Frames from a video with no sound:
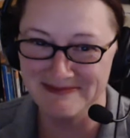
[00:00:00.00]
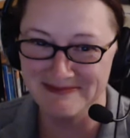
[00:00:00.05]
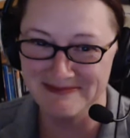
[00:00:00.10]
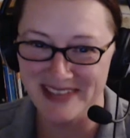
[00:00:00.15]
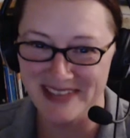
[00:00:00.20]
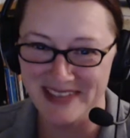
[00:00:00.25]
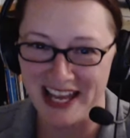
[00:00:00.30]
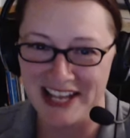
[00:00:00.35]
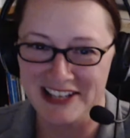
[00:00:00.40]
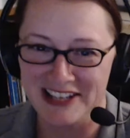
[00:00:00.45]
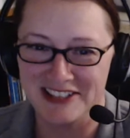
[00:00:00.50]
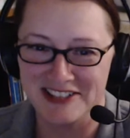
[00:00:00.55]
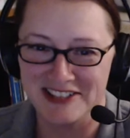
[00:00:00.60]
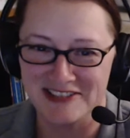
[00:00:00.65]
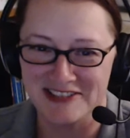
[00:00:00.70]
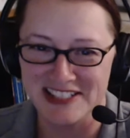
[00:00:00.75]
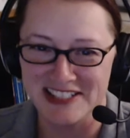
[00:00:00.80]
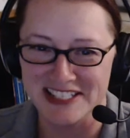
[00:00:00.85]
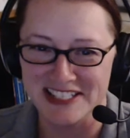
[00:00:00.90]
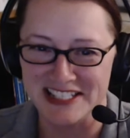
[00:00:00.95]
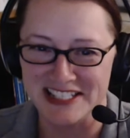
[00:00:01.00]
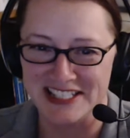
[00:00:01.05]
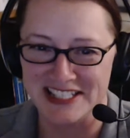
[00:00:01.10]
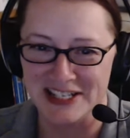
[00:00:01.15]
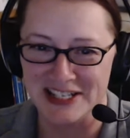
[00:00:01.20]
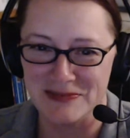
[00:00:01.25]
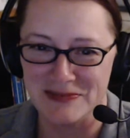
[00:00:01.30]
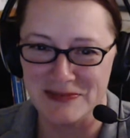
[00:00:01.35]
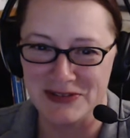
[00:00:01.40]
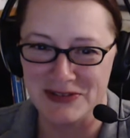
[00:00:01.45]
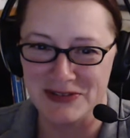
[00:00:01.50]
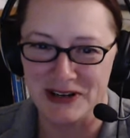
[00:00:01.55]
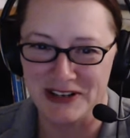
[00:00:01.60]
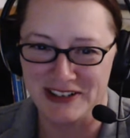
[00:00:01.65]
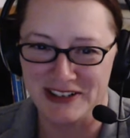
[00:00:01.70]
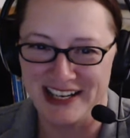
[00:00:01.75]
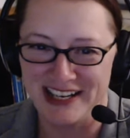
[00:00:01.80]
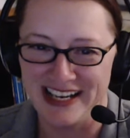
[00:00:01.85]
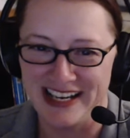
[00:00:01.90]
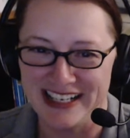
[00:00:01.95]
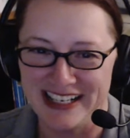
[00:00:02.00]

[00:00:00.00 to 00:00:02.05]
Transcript: I couldn't resist. I'm sorry.